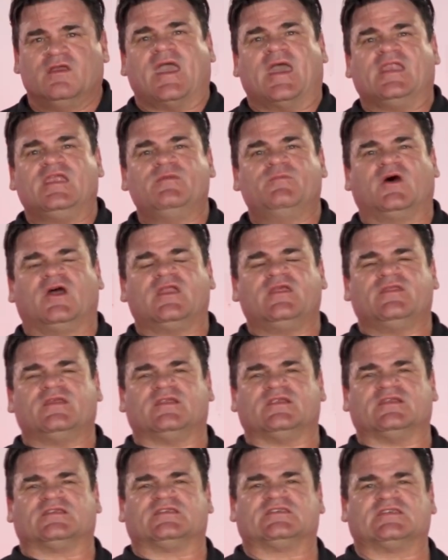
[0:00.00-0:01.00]
anybody
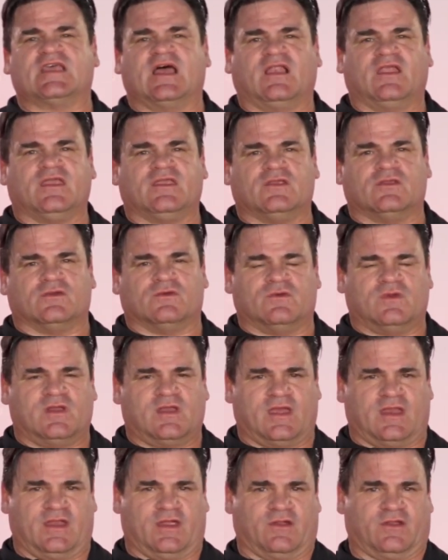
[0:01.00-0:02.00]
that is selling you
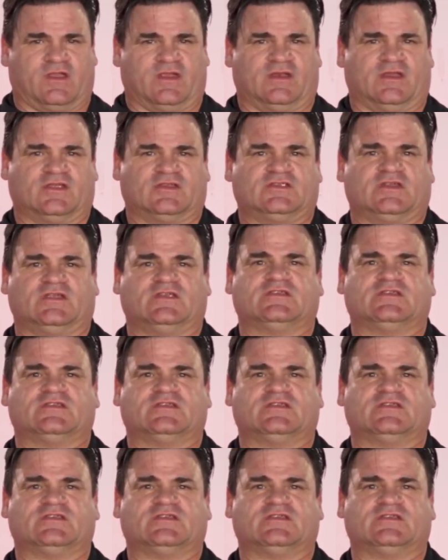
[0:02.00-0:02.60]
an air conditioning